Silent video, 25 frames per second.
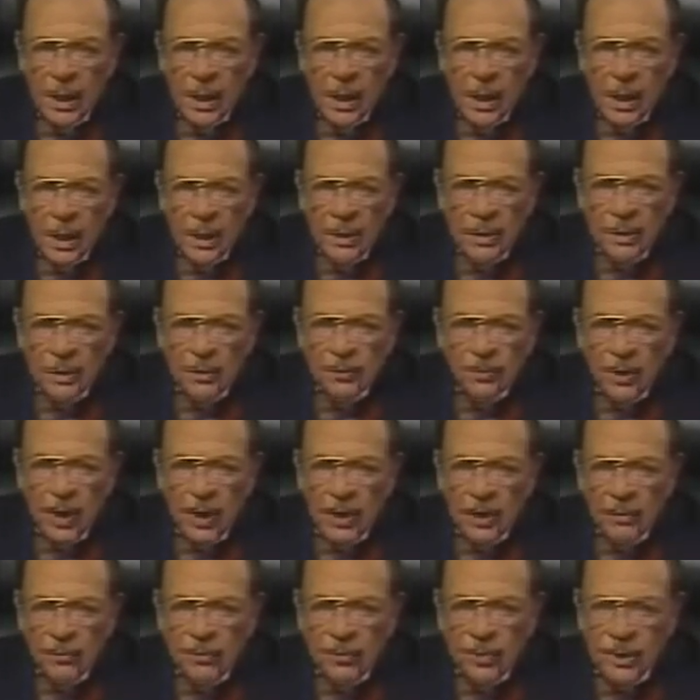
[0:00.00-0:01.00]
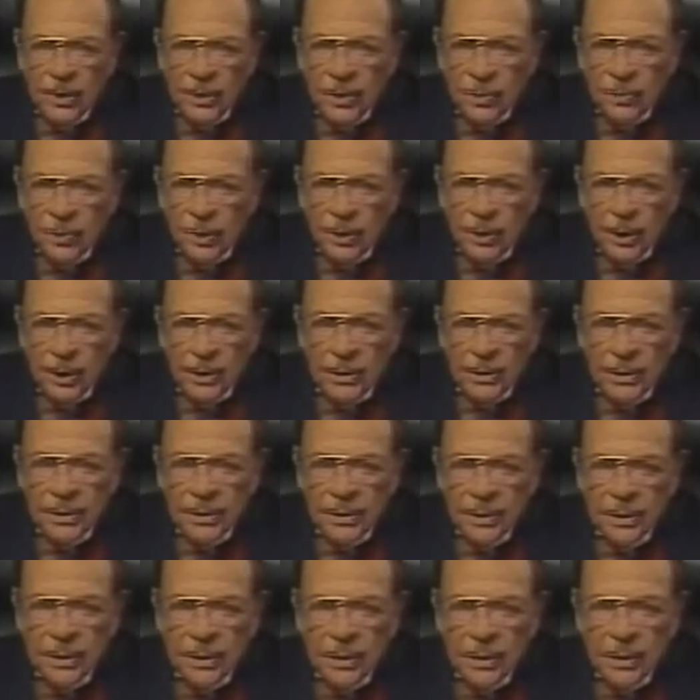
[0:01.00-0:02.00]
In his final visit with us,
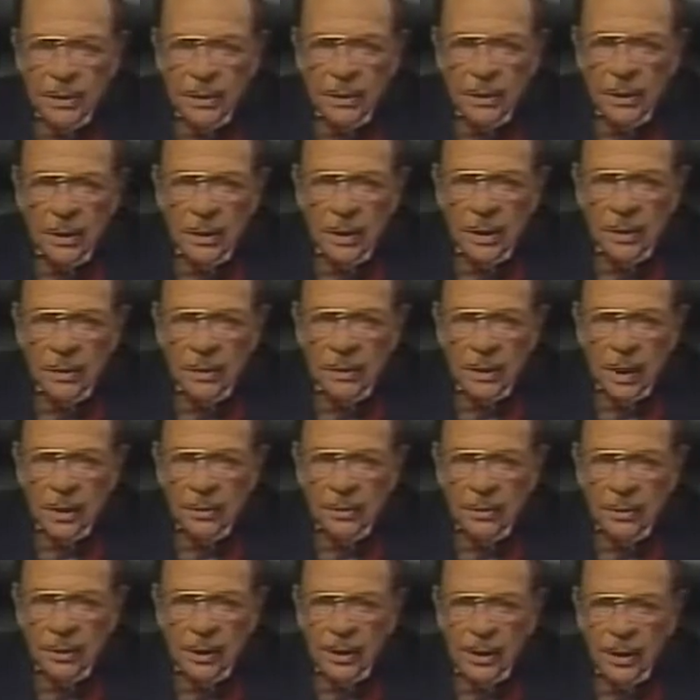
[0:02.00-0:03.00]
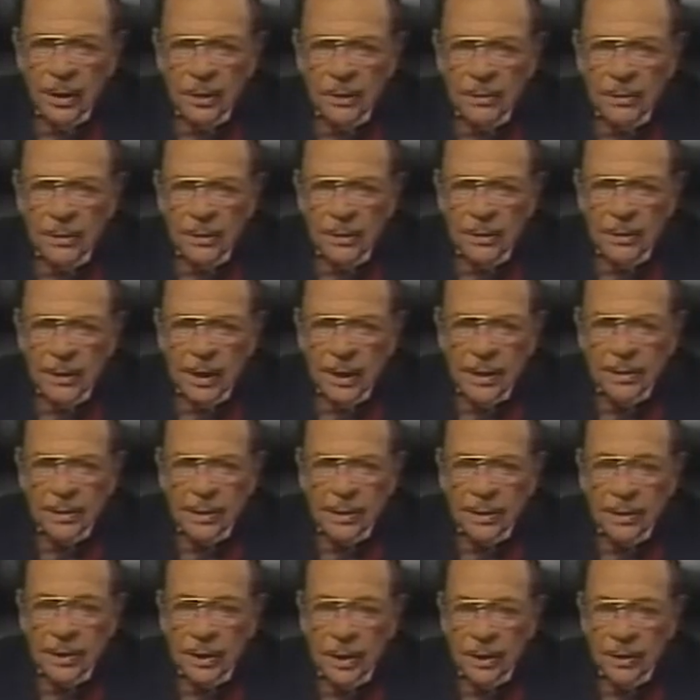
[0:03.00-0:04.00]
Dr. Hill
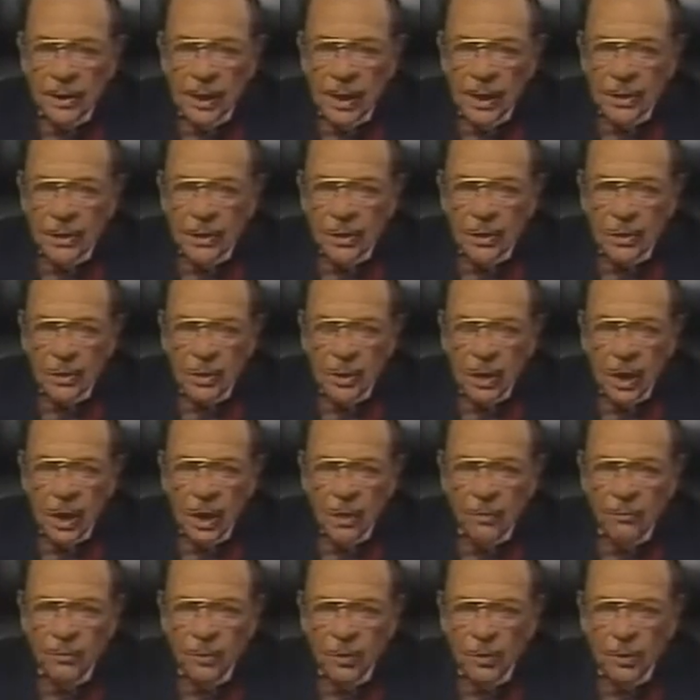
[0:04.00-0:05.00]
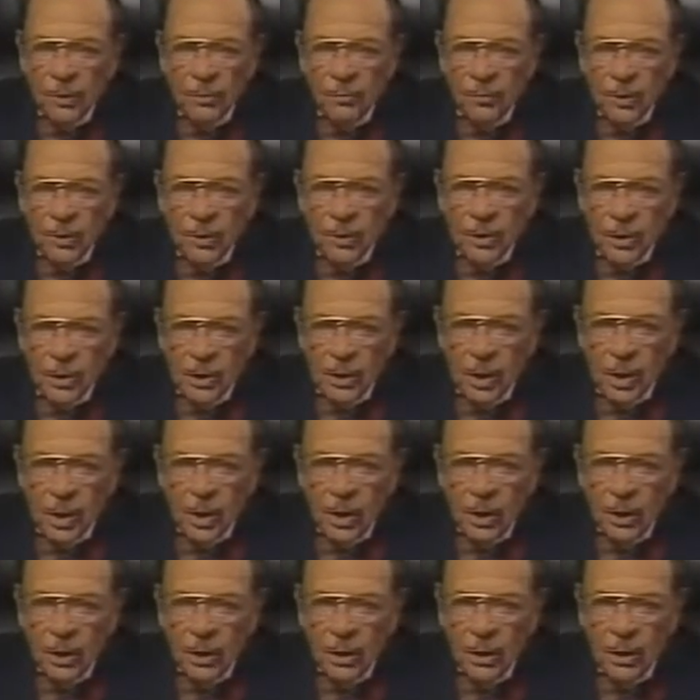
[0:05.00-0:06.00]
discusses the nature of universal
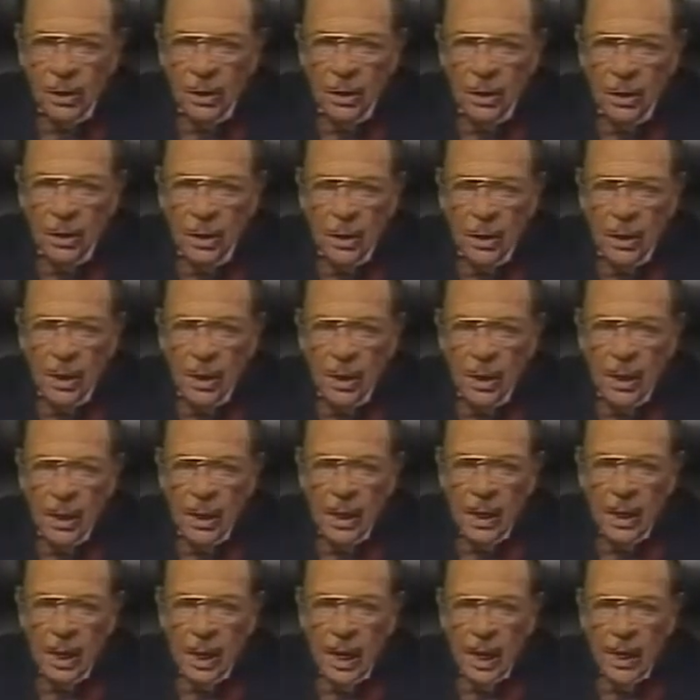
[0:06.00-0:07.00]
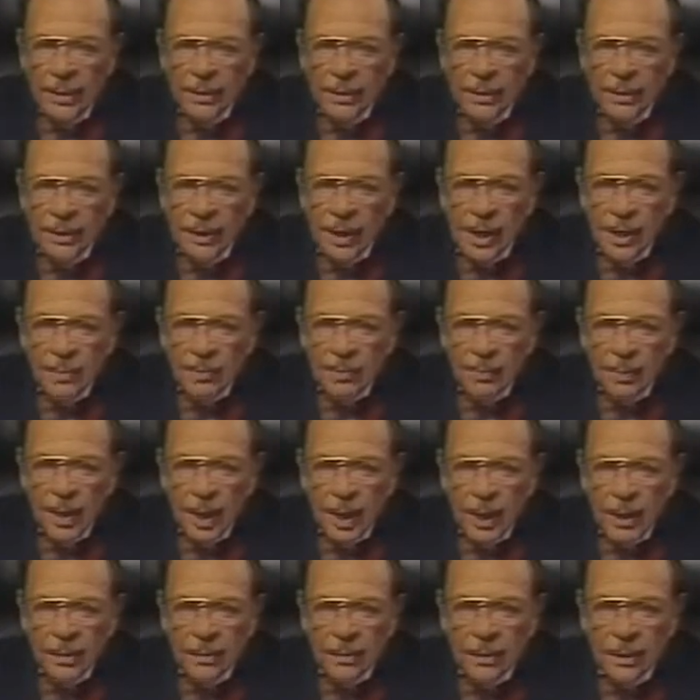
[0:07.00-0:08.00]
law and its
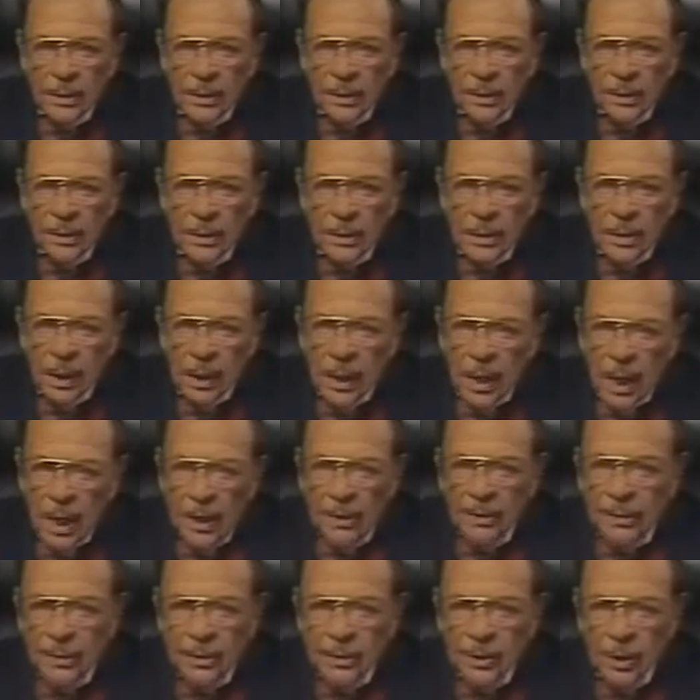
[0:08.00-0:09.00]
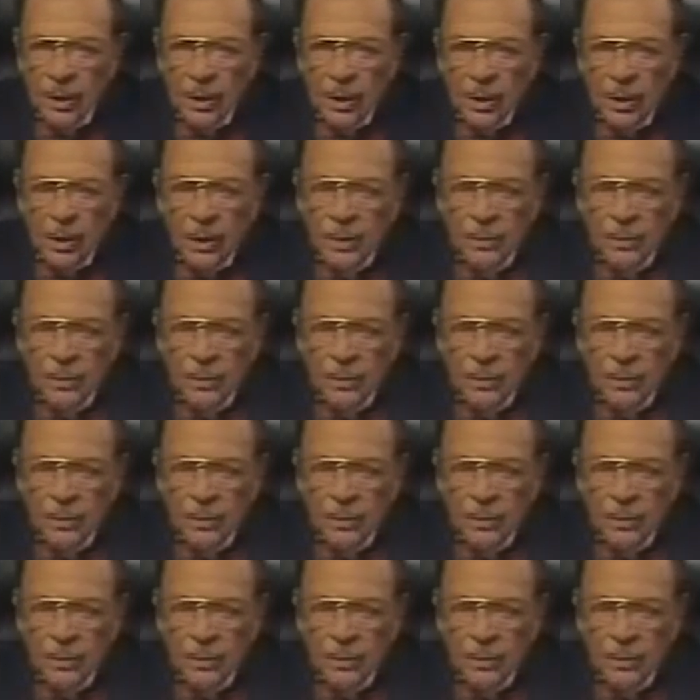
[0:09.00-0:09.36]
impact on us all.